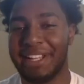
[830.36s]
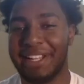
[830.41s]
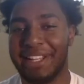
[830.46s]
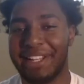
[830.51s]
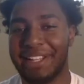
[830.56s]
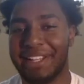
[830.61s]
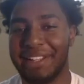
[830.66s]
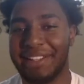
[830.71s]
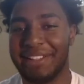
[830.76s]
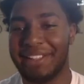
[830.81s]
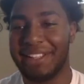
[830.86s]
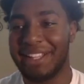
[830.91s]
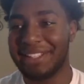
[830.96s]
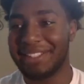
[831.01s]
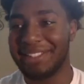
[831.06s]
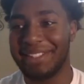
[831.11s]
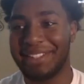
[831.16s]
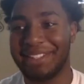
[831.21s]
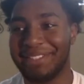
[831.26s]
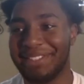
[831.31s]
that's
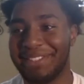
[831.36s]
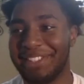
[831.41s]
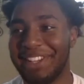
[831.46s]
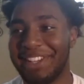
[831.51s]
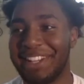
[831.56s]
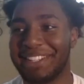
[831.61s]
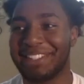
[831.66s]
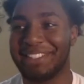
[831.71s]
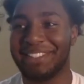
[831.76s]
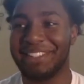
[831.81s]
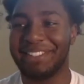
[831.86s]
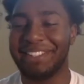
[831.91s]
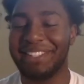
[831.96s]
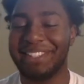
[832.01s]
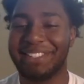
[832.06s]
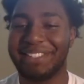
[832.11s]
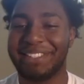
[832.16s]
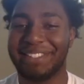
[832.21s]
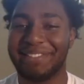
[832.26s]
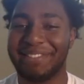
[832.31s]
Donovan Jackson. You know,
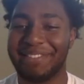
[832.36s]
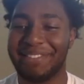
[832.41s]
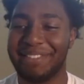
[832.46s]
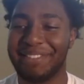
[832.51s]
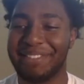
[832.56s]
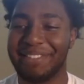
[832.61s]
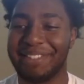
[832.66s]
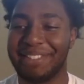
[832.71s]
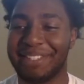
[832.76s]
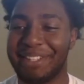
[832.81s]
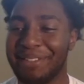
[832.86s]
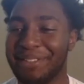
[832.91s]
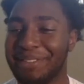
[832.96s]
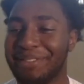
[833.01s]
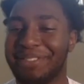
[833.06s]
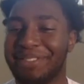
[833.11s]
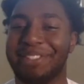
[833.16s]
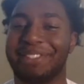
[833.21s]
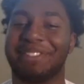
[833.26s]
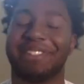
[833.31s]
he's tunnel
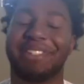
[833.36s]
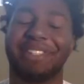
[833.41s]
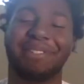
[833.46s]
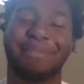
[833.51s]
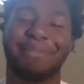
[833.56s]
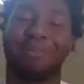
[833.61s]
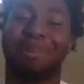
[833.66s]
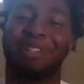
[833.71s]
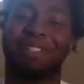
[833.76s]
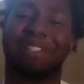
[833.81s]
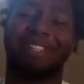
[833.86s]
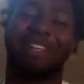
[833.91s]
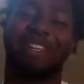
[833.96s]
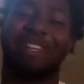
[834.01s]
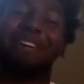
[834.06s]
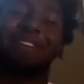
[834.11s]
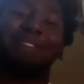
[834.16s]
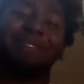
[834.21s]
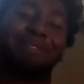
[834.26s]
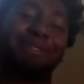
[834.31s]
vision. He works
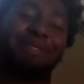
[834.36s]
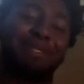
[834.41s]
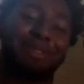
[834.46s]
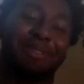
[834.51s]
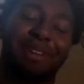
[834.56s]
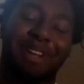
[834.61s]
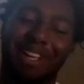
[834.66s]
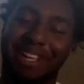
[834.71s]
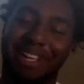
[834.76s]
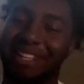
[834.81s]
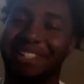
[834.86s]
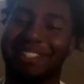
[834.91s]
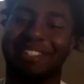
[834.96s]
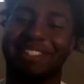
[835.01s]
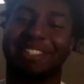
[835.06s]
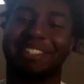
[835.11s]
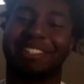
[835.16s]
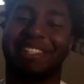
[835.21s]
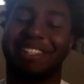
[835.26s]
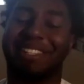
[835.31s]
out,
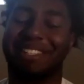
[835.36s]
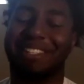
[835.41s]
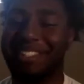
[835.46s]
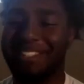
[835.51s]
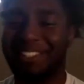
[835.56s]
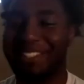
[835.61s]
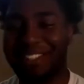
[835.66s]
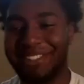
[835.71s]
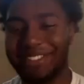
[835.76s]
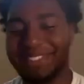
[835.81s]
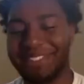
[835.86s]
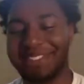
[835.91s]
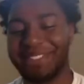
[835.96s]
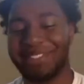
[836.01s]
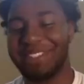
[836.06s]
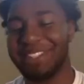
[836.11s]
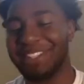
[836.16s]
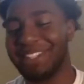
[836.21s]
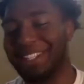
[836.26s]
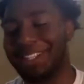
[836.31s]
trains, because he knows
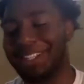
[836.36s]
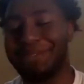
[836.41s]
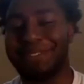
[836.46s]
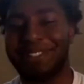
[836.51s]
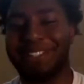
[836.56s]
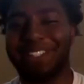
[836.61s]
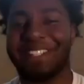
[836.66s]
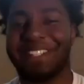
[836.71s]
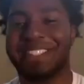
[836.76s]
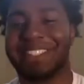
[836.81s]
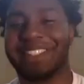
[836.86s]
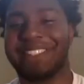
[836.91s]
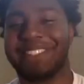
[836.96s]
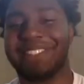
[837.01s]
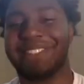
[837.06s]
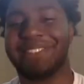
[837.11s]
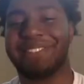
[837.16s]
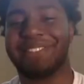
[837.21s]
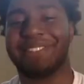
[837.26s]
what he wants, so.